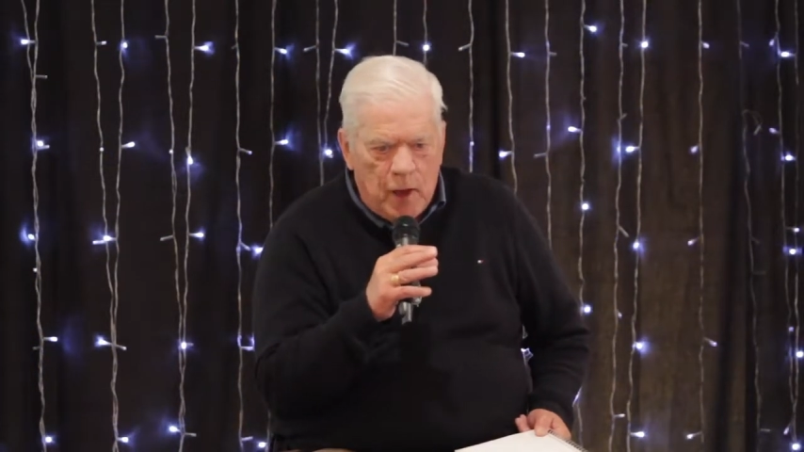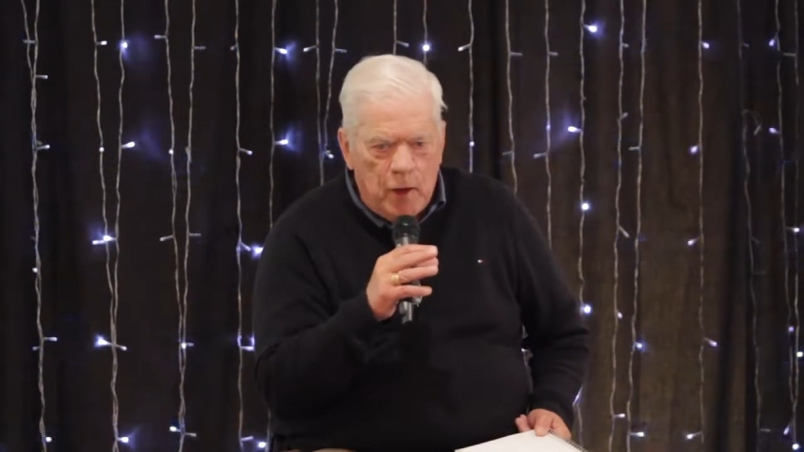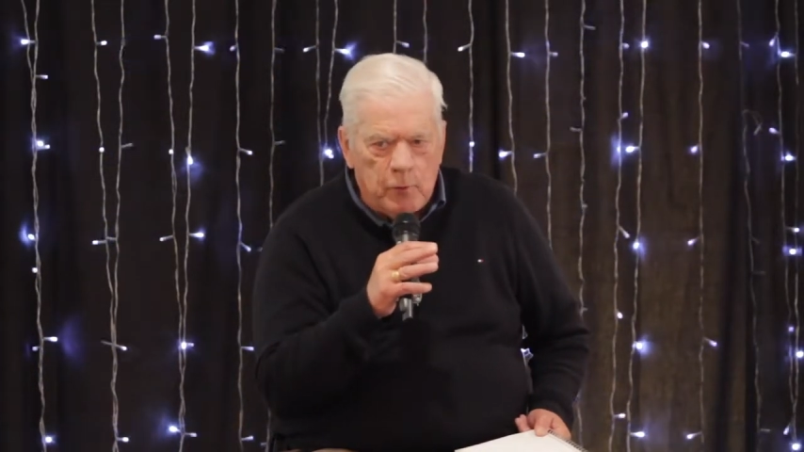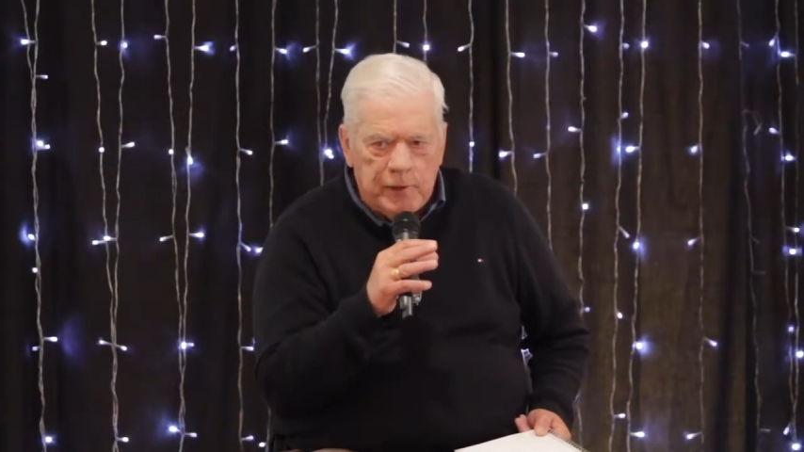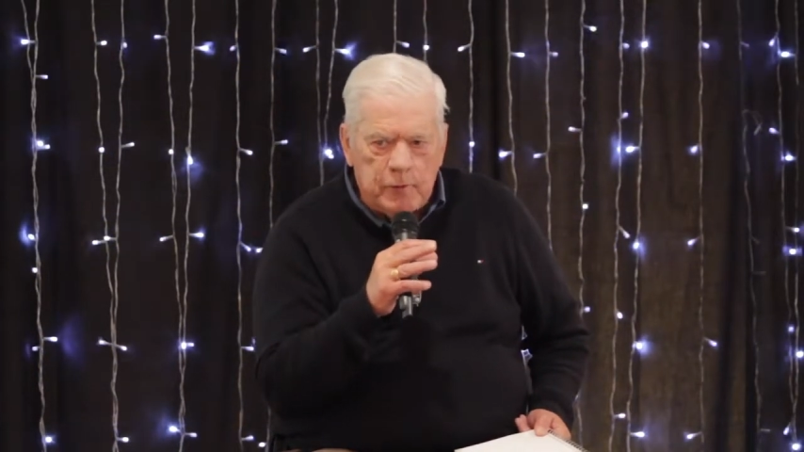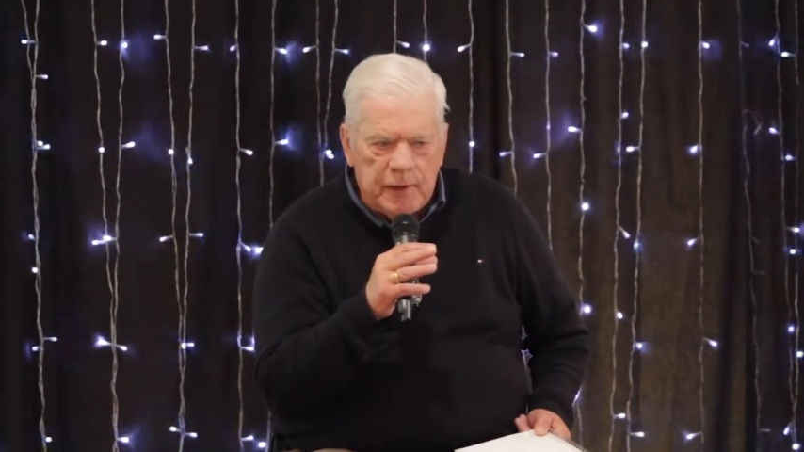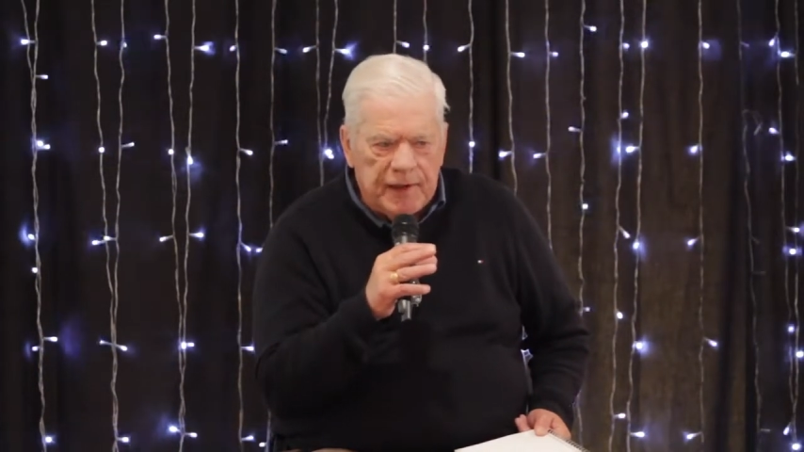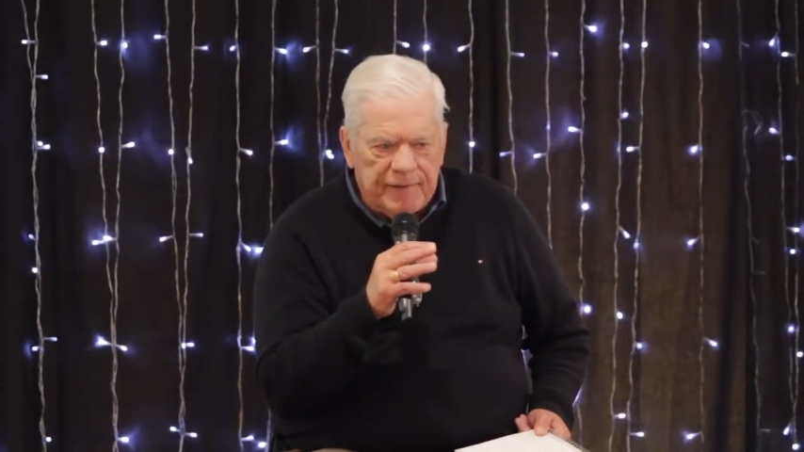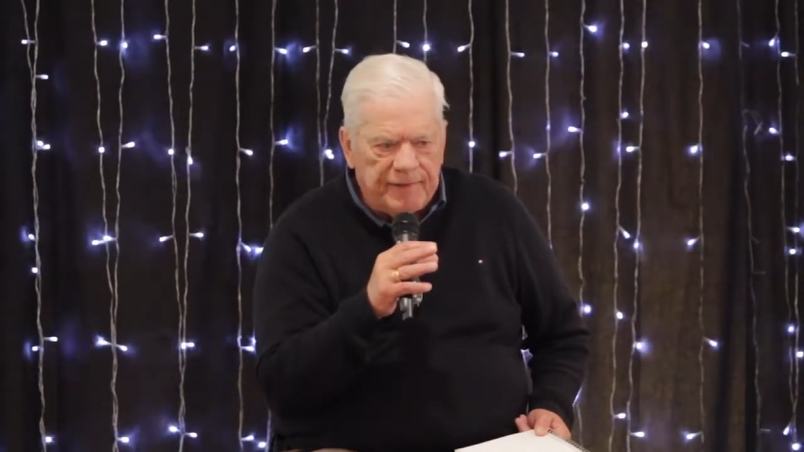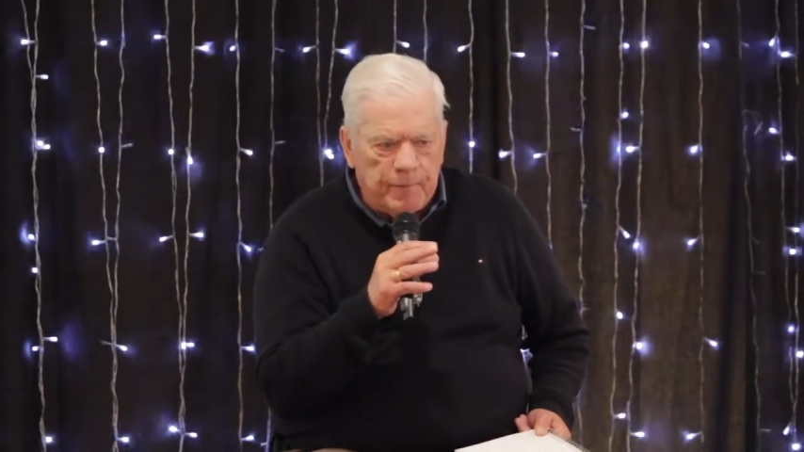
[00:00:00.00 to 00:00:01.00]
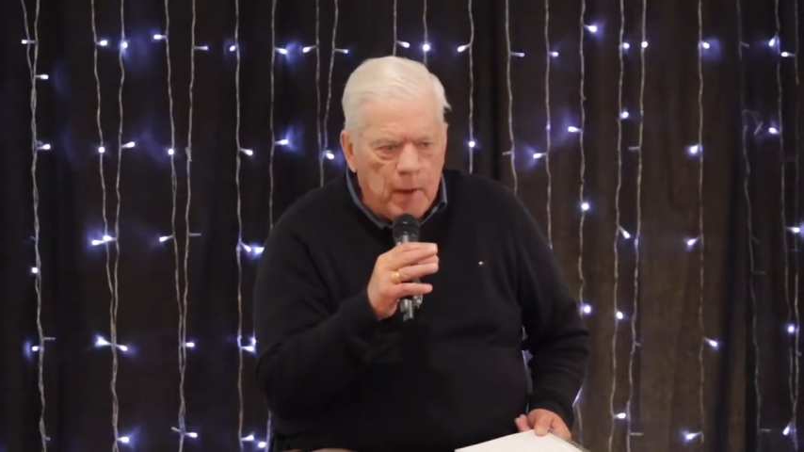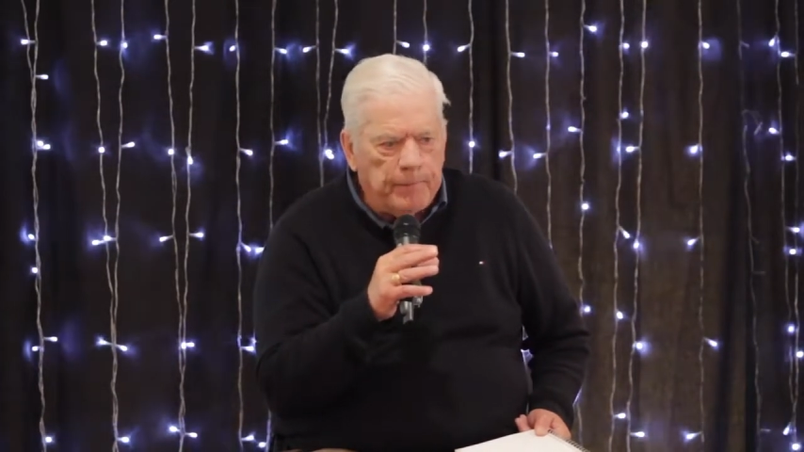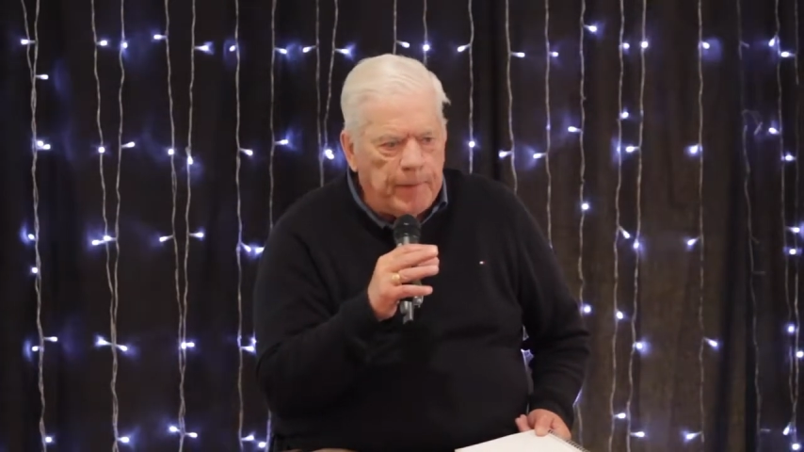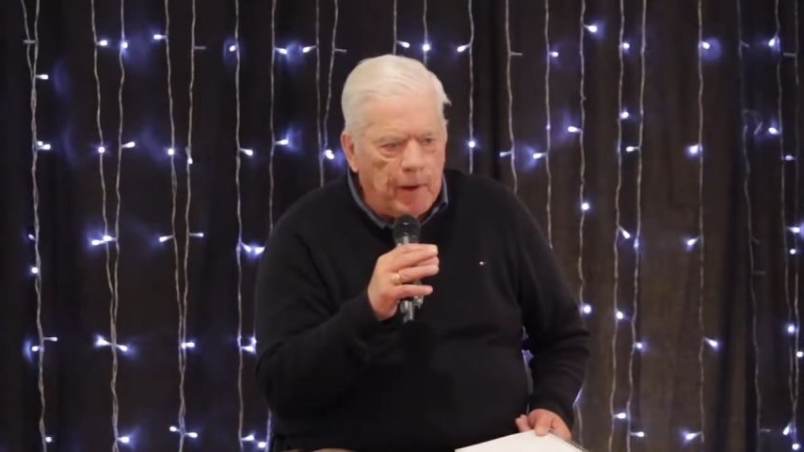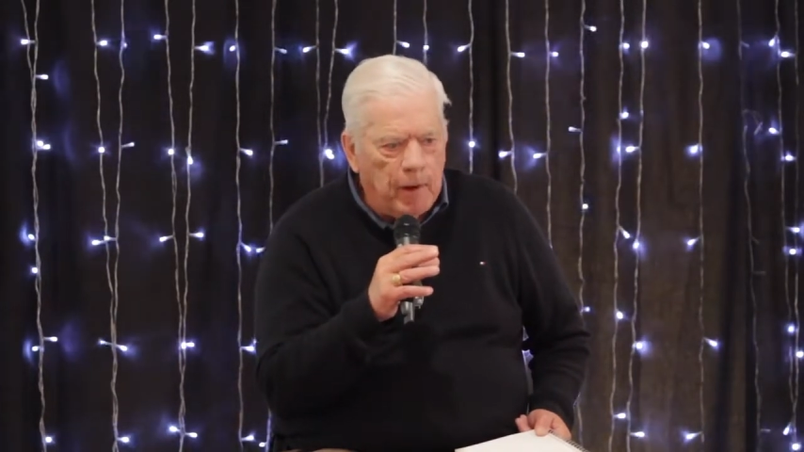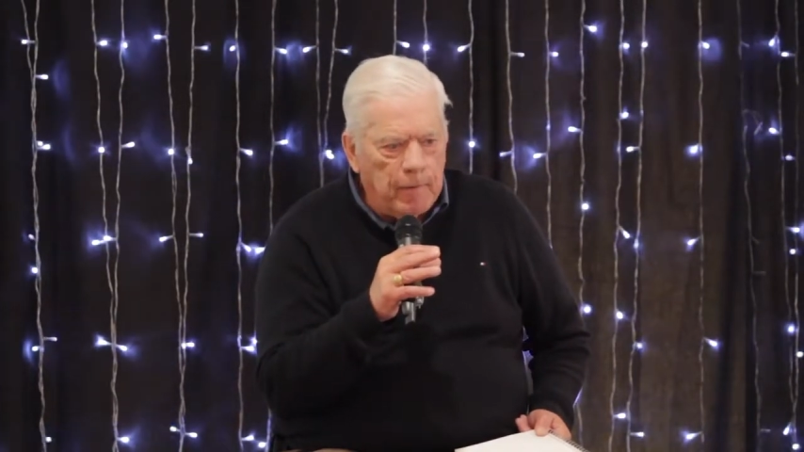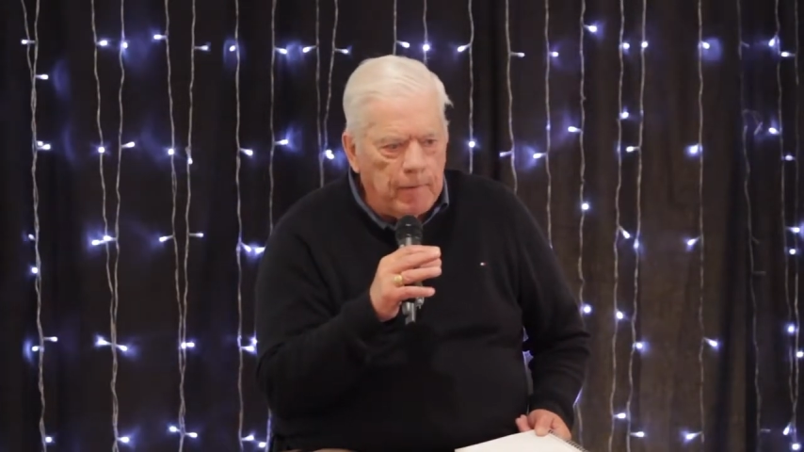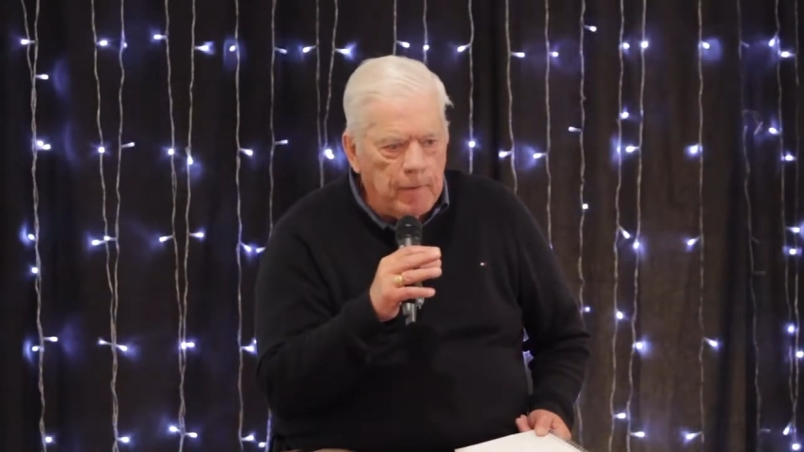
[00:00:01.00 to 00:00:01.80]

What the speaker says: how are we going to get them up there?